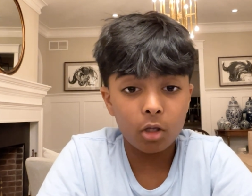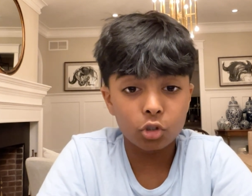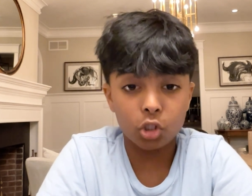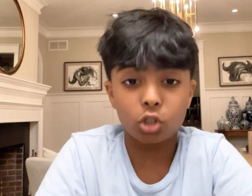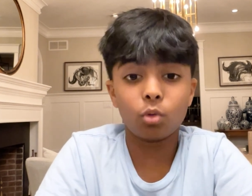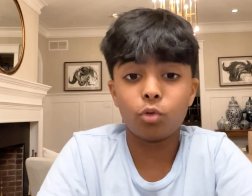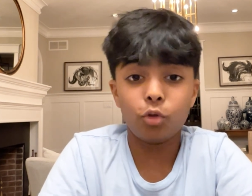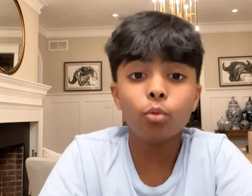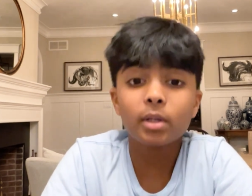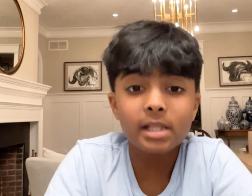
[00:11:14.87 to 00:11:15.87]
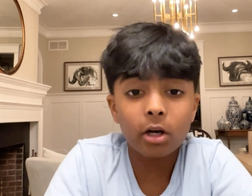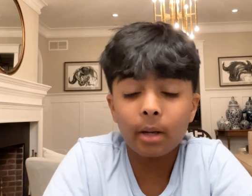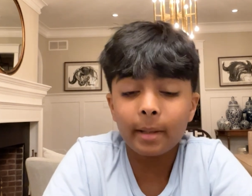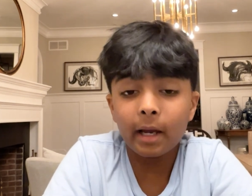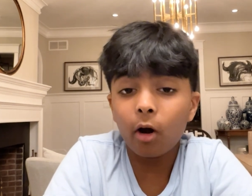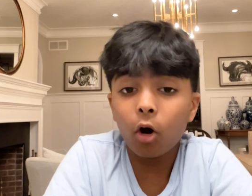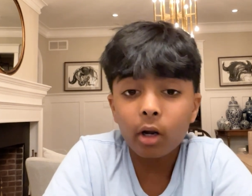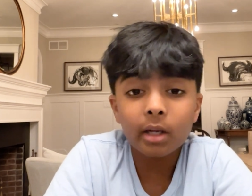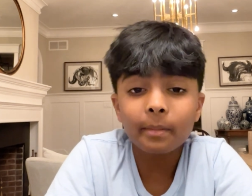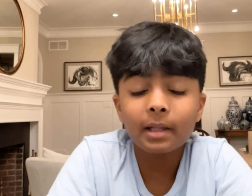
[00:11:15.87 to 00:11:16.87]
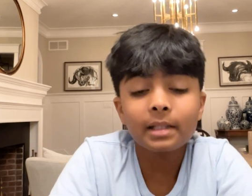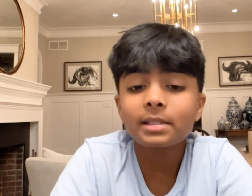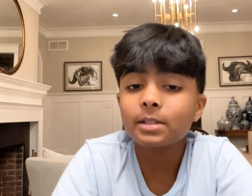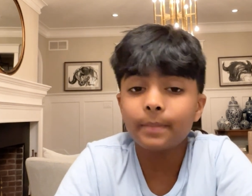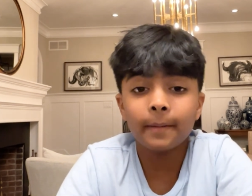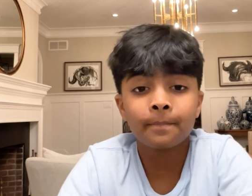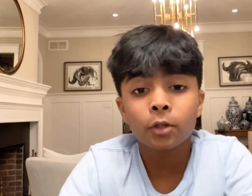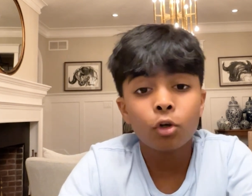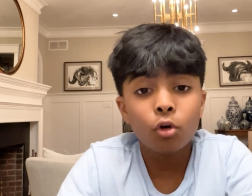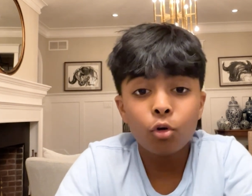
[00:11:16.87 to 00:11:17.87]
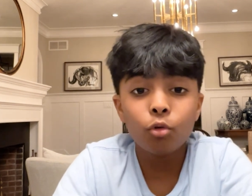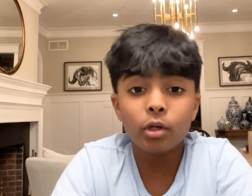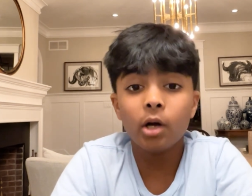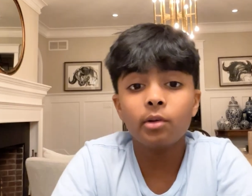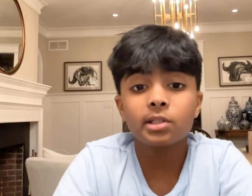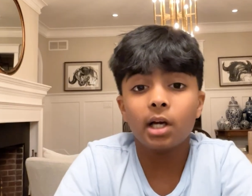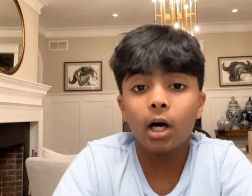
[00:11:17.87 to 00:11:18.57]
just the new ones that are coming out aren't gonna be licensed, but who knows? Is